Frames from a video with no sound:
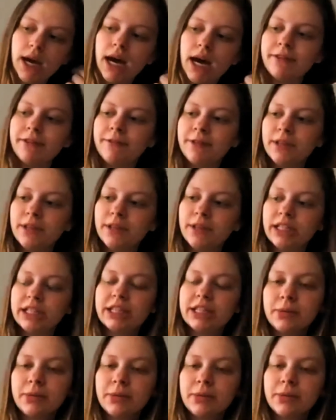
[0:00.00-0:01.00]
I feel like
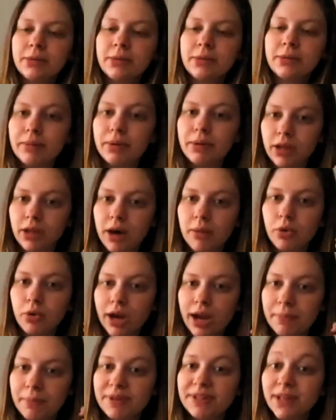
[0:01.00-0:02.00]
they're probably a lot more
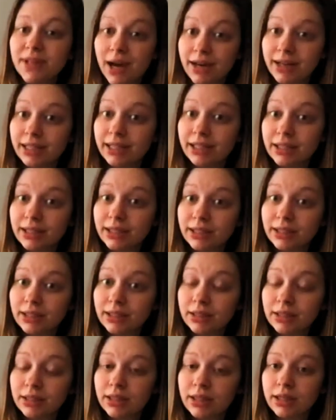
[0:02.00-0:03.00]
episodic
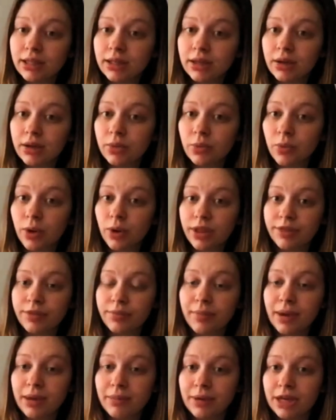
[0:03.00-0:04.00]
with
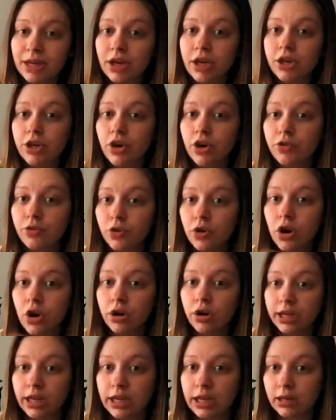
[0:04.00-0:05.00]
maybe an
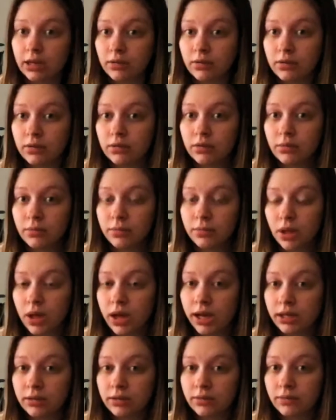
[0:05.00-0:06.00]
overarching
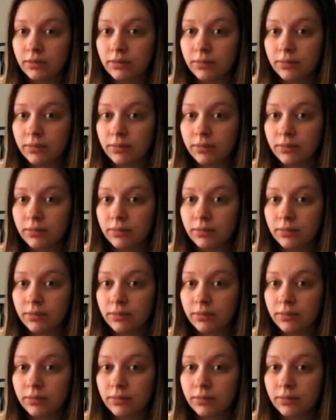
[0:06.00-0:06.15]
plot,